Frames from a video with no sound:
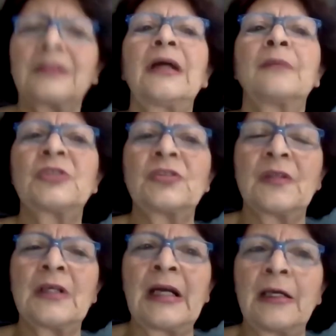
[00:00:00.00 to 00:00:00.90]
comes to
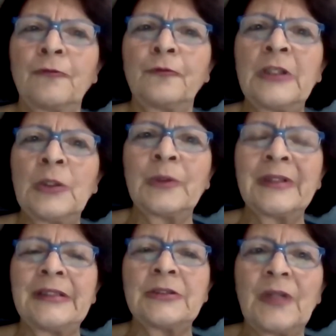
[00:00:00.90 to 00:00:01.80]
the Gan
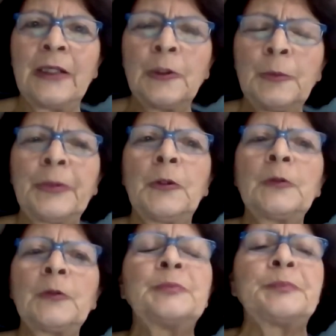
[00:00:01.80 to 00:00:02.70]
frequently to help
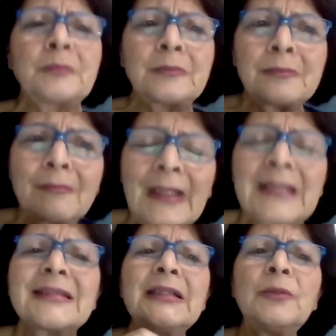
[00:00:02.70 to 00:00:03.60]
her
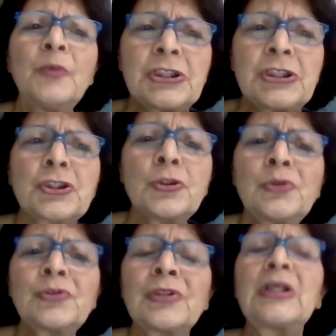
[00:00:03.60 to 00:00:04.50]
see which
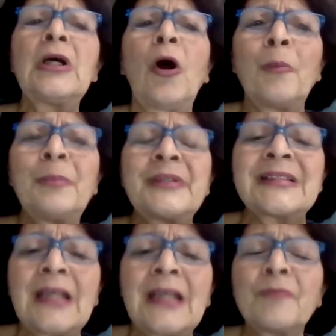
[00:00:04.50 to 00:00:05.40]
children
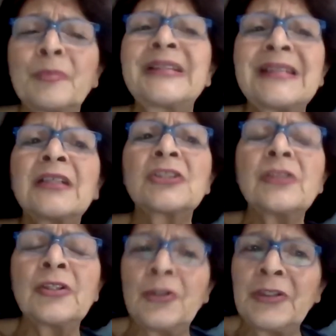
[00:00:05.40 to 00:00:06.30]
have
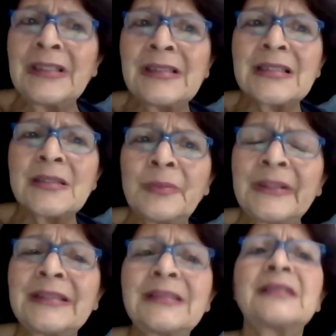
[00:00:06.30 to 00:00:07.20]
potential learning
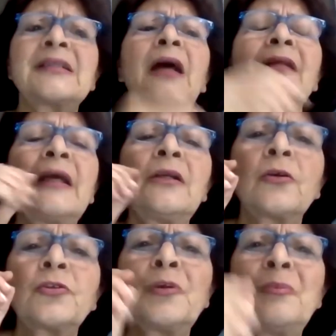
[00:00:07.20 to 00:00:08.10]
disabilities. They're
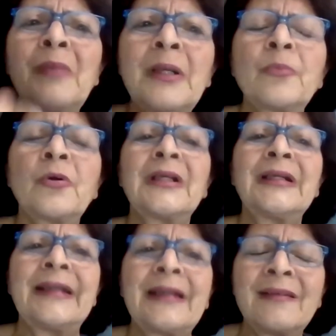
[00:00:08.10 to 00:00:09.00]
not
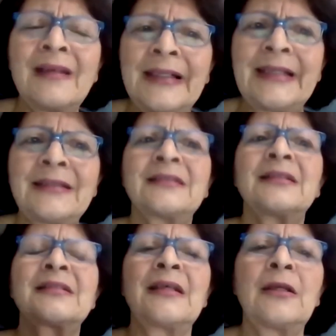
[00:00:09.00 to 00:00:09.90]
remembering their
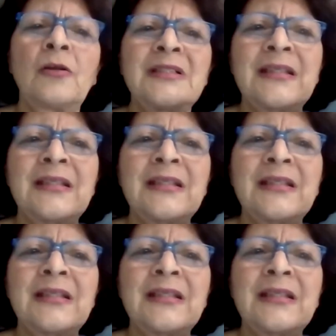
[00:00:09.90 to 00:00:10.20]
letters. They're not